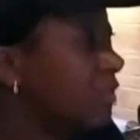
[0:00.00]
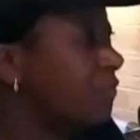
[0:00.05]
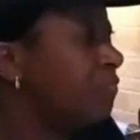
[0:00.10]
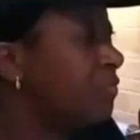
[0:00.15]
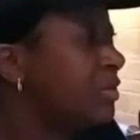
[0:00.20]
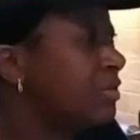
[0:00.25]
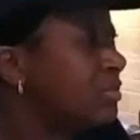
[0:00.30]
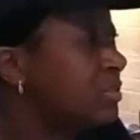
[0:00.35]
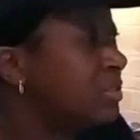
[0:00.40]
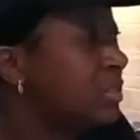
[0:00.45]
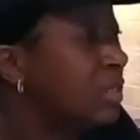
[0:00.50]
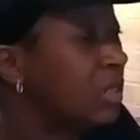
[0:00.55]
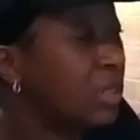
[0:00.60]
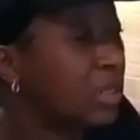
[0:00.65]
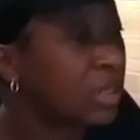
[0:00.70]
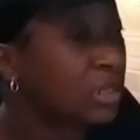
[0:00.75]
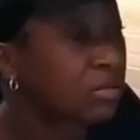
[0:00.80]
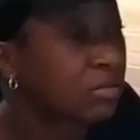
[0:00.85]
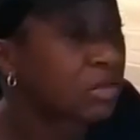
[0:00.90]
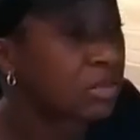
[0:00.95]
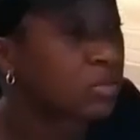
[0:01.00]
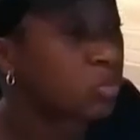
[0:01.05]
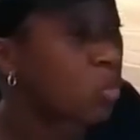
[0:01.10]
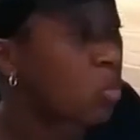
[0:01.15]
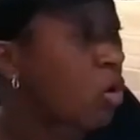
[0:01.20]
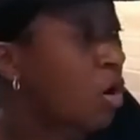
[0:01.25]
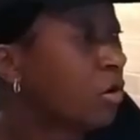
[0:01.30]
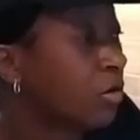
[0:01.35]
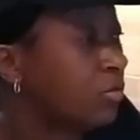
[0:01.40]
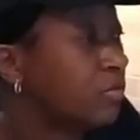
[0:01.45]
have been sitting in this
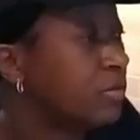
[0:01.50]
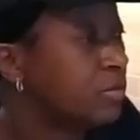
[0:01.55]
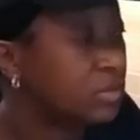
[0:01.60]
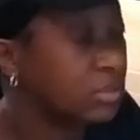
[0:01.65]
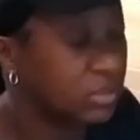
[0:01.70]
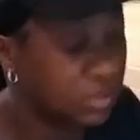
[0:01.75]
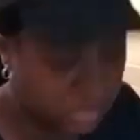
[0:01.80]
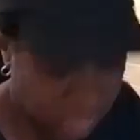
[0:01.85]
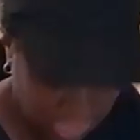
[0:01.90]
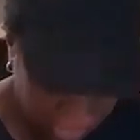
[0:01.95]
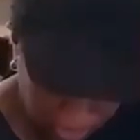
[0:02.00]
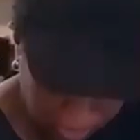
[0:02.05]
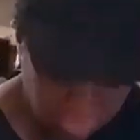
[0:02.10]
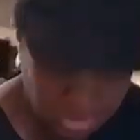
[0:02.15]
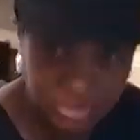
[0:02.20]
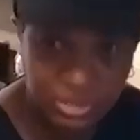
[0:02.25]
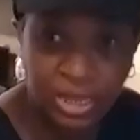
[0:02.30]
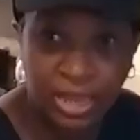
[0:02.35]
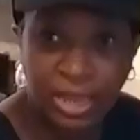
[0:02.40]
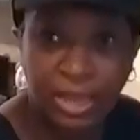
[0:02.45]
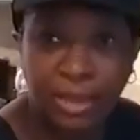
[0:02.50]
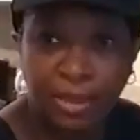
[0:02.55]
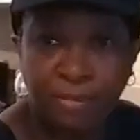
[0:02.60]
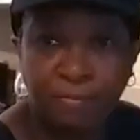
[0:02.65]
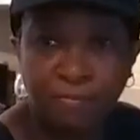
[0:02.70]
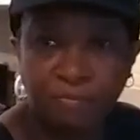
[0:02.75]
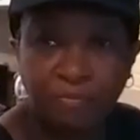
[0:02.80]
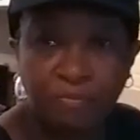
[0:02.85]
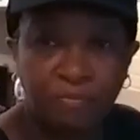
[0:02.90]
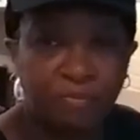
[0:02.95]
water this entire
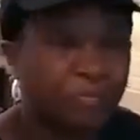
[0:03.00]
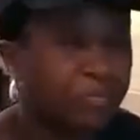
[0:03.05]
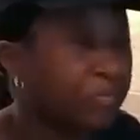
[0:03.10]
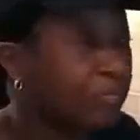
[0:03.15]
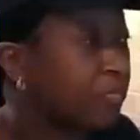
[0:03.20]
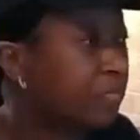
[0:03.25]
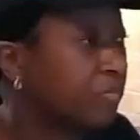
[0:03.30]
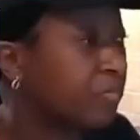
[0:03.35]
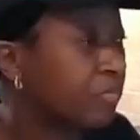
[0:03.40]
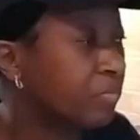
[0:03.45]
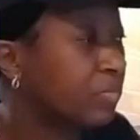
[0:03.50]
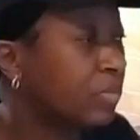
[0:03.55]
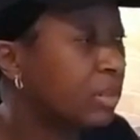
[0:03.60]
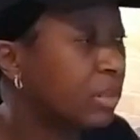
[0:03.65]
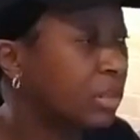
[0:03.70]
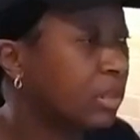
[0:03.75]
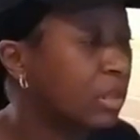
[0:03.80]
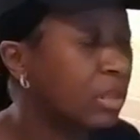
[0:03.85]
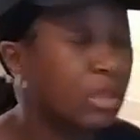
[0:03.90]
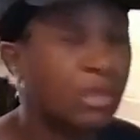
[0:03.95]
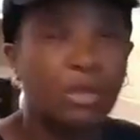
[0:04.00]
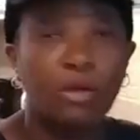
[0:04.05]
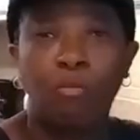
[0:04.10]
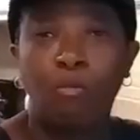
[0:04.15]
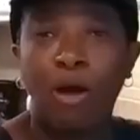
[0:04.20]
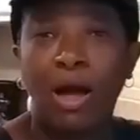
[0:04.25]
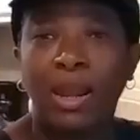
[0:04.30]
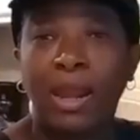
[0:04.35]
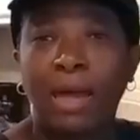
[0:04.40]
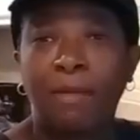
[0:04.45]
time
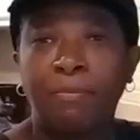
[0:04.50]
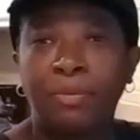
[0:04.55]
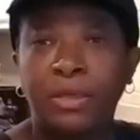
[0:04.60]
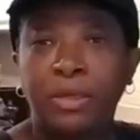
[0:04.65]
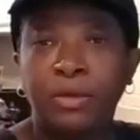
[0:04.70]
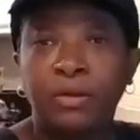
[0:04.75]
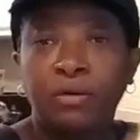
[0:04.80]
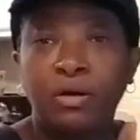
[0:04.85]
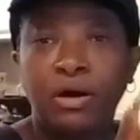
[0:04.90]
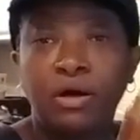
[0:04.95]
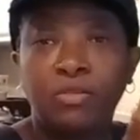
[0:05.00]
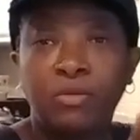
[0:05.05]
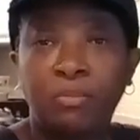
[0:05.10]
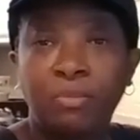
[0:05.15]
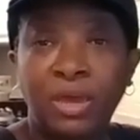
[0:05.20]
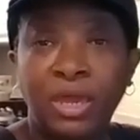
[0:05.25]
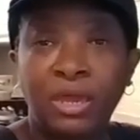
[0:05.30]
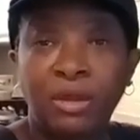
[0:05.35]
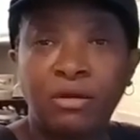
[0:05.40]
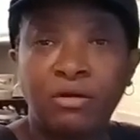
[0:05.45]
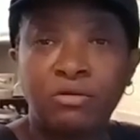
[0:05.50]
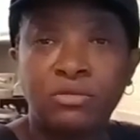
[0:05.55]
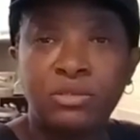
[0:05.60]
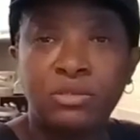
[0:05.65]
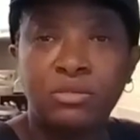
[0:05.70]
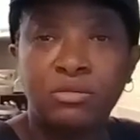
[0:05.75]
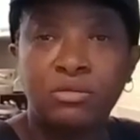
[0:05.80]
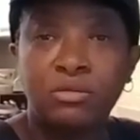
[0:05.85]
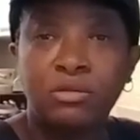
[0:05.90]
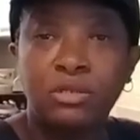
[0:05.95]
while I peel other
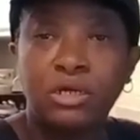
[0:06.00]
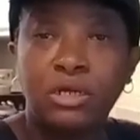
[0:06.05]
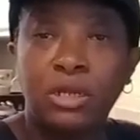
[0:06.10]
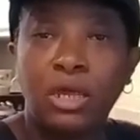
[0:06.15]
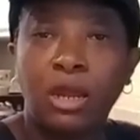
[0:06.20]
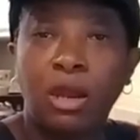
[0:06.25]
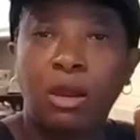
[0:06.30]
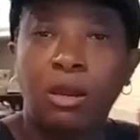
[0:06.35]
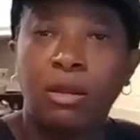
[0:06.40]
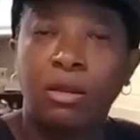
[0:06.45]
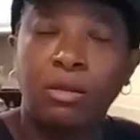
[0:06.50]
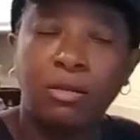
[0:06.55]
pears. Look at that.